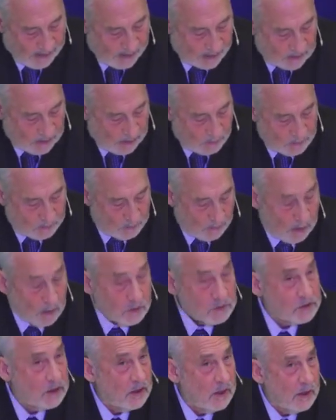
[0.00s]
economic
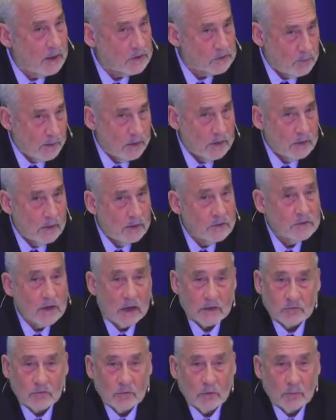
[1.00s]
policy has been
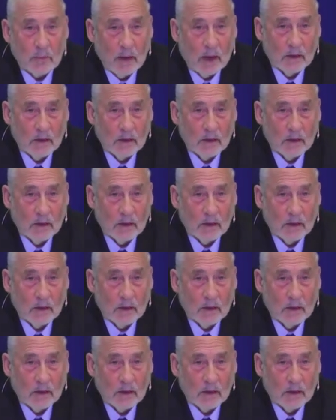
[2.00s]
industrial